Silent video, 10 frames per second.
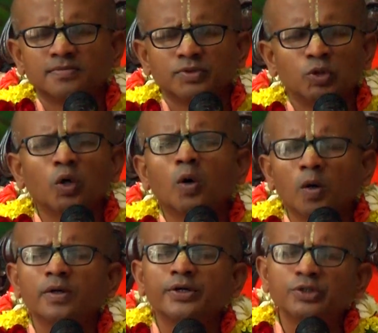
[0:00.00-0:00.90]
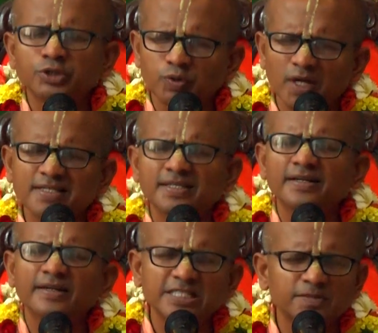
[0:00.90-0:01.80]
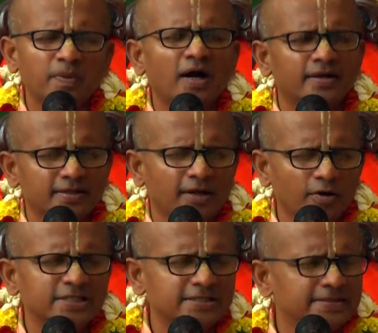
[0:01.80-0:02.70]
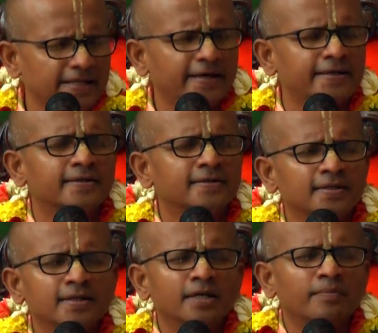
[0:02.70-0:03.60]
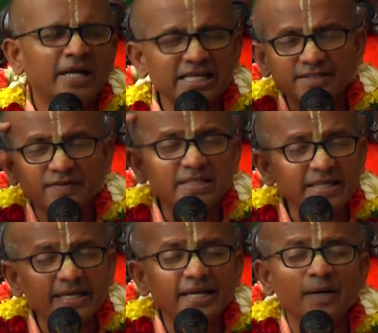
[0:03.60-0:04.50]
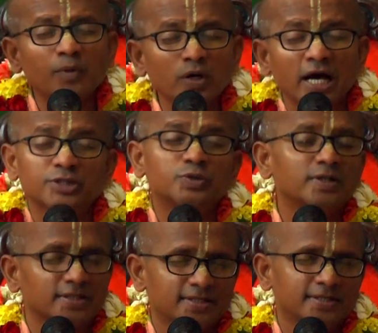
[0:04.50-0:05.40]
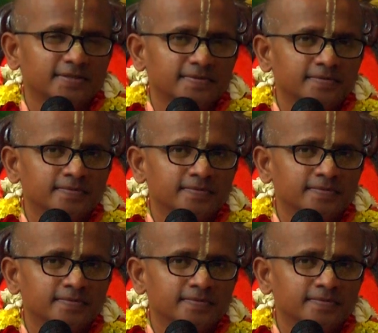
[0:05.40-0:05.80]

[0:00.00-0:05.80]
Though suras are on his part, on his side, but he is even thinking about asuras.